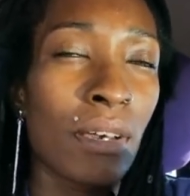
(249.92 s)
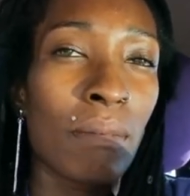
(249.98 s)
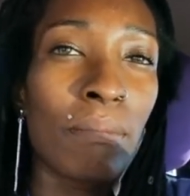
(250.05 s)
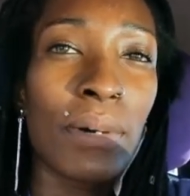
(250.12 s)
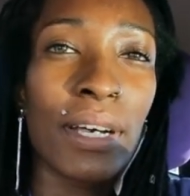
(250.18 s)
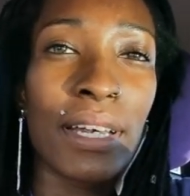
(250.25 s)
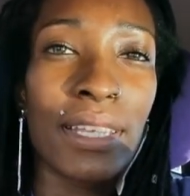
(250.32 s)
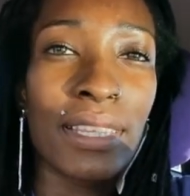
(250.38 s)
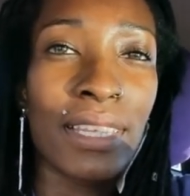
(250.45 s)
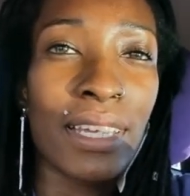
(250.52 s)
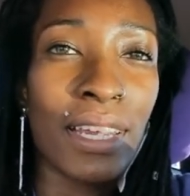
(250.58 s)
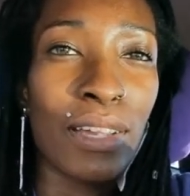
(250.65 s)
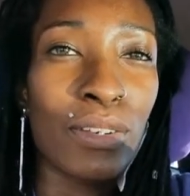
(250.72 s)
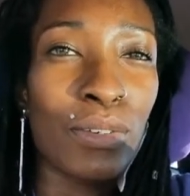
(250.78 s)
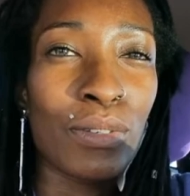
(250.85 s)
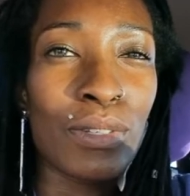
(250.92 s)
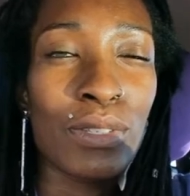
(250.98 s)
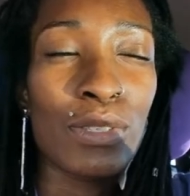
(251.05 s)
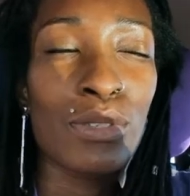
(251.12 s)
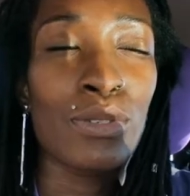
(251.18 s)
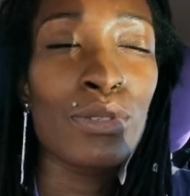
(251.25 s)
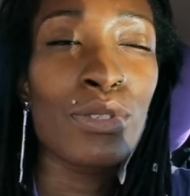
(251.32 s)
but then I
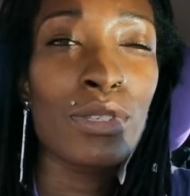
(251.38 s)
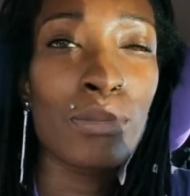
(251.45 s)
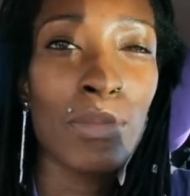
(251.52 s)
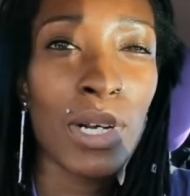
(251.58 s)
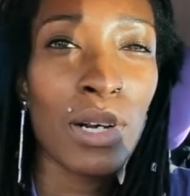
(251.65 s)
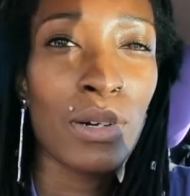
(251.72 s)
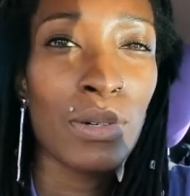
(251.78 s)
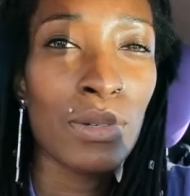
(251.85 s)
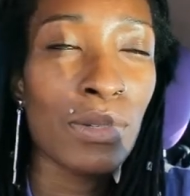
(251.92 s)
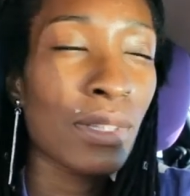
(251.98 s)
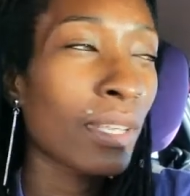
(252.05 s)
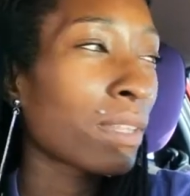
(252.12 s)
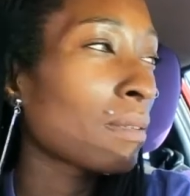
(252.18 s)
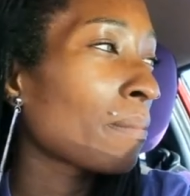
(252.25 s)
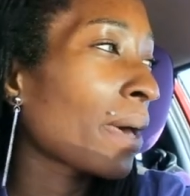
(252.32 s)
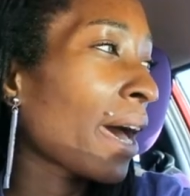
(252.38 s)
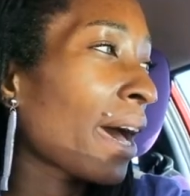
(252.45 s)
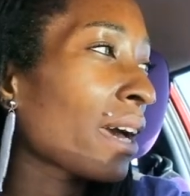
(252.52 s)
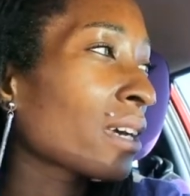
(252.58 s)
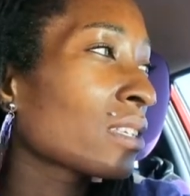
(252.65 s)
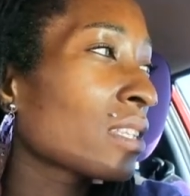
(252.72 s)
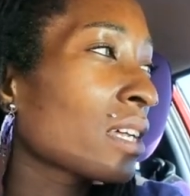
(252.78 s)
noticed 2 small holes on the
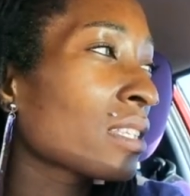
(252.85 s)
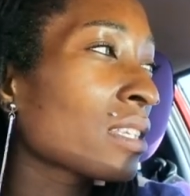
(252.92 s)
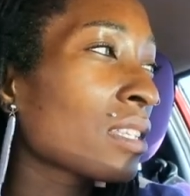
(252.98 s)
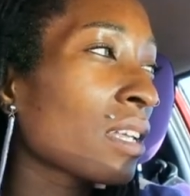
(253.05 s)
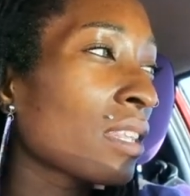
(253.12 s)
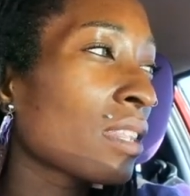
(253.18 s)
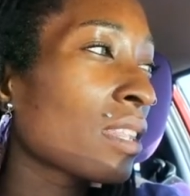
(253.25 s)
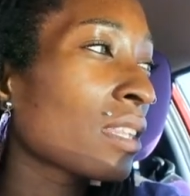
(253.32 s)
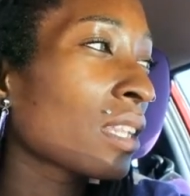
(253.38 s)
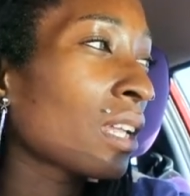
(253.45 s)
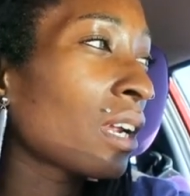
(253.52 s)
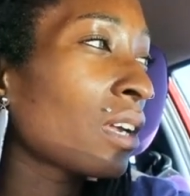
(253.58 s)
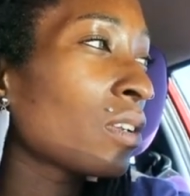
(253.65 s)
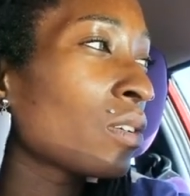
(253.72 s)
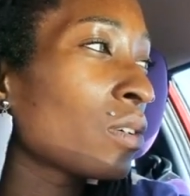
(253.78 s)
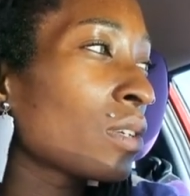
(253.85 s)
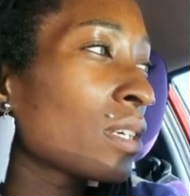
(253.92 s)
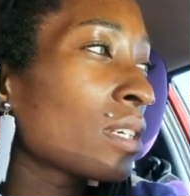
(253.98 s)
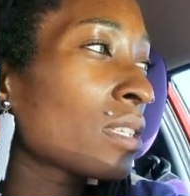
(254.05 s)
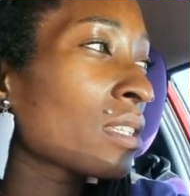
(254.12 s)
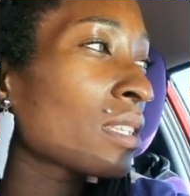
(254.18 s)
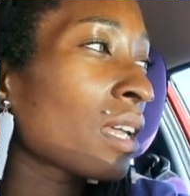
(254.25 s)
back. That's another thing that I
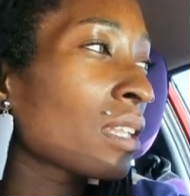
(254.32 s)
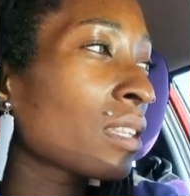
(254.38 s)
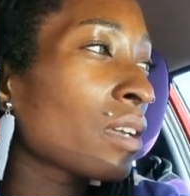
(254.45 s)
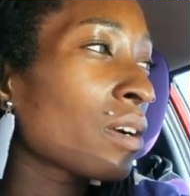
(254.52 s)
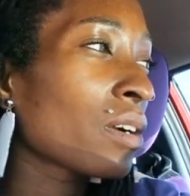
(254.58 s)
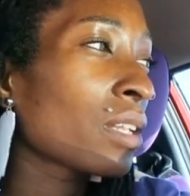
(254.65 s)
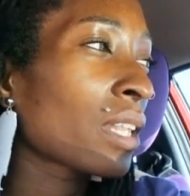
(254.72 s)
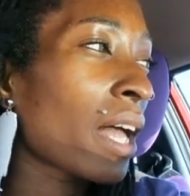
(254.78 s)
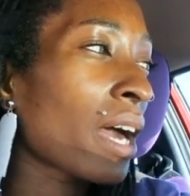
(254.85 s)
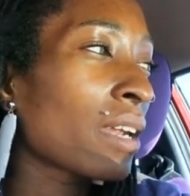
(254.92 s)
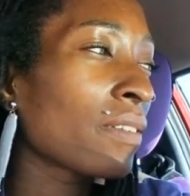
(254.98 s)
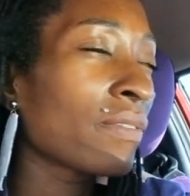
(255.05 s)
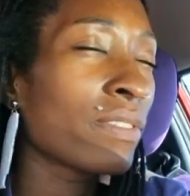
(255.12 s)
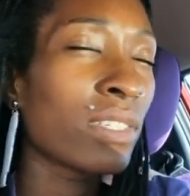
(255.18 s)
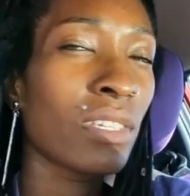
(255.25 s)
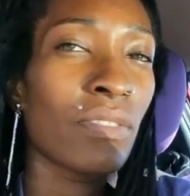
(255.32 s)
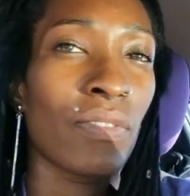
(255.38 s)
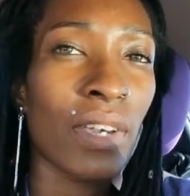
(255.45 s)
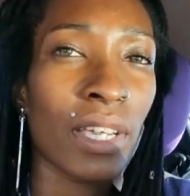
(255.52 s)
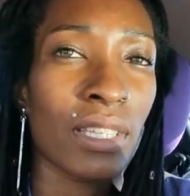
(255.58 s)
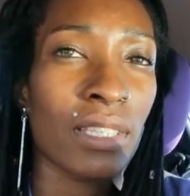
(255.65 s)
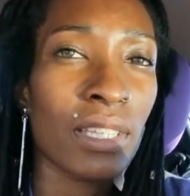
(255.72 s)
noticed, that there are a lot of
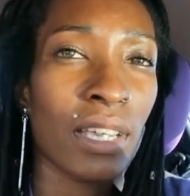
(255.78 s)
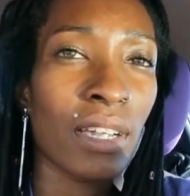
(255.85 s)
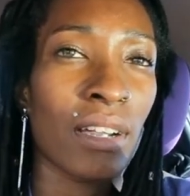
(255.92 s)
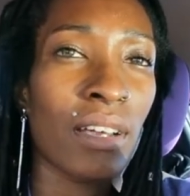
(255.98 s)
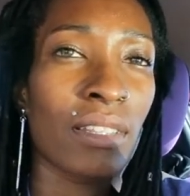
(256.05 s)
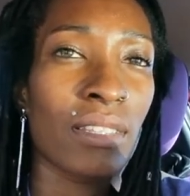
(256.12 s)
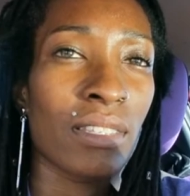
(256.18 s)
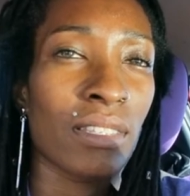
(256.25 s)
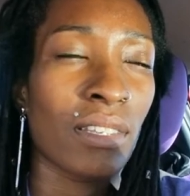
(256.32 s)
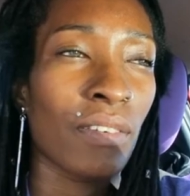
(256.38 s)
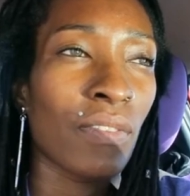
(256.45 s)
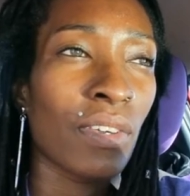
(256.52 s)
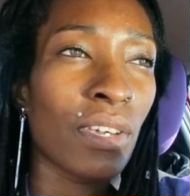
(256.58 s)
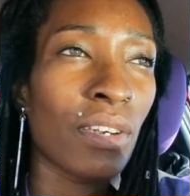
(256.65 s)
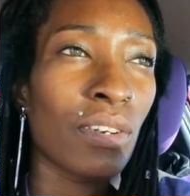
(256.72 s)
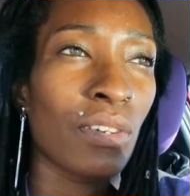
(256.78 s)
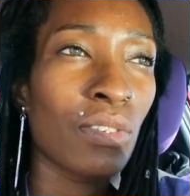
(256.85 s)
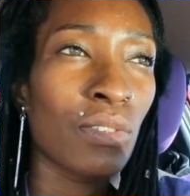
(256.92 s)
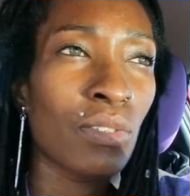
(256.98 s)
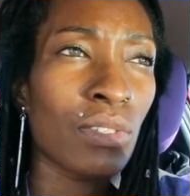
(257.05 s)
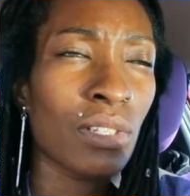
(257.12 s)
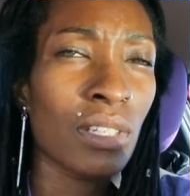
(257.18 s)
defects like on the stuff here.
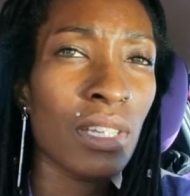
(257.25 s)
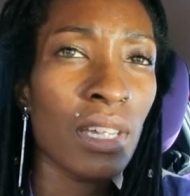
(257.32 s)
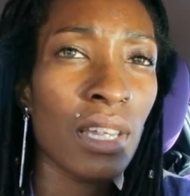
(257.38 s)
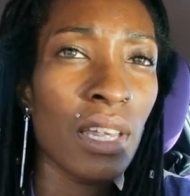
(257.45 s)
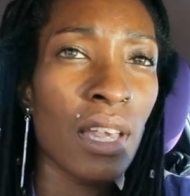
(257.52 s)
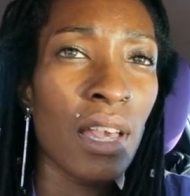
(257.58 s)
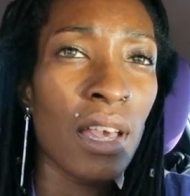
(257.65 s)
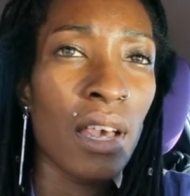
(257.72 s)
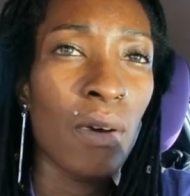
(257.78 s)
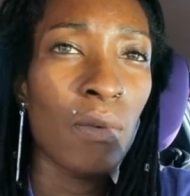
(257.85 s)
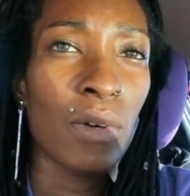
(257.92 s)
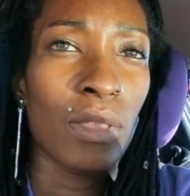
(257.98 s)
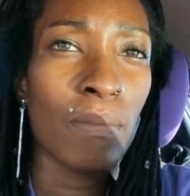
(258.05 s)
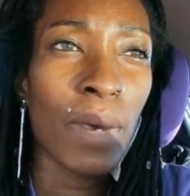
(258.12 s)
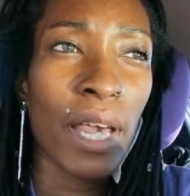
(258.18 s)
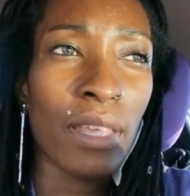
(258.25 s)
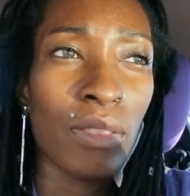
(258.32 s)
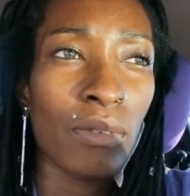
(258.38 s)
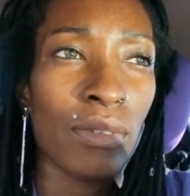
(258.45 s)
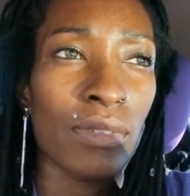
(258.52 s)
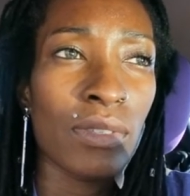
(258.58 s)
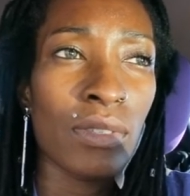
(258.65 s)
Usually with my
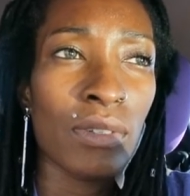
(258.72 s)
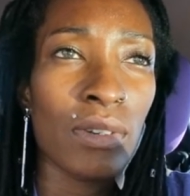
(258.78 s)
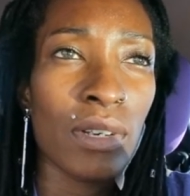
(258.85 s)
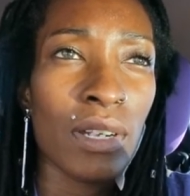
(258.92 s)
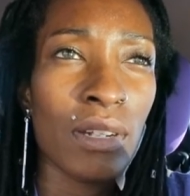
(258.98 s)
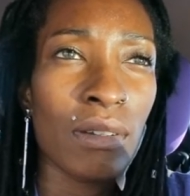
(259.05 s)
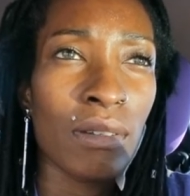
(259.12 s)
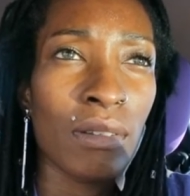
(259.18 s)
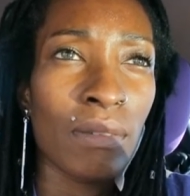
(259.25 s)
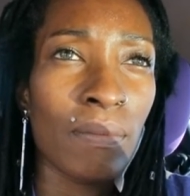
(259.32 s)
thrift store,